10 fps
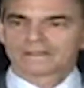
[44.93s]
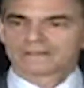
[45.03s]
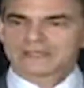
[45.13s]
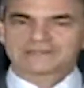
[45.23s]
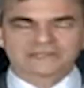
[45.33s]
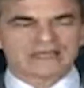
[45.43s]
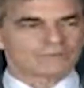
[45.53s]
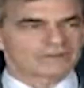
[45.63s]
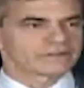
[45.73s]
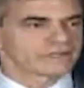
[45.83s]
They decide
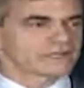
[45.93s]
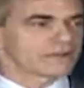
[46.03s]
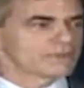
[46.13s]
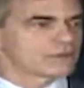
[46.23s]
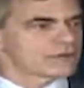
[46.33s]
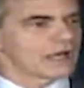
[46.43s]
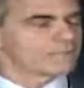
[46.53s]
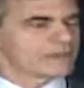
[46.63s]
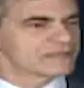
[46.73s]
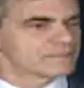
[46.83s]
whether they're going to come in or
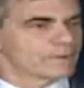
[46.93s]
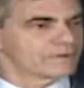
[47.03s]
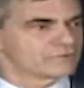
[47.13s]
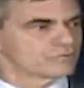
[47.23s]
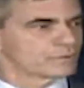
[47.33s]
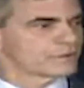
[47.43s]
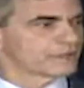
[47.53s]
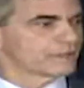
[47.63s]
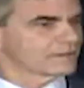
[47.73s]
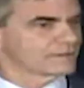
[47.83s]
not based upon who's
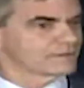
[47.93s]
working.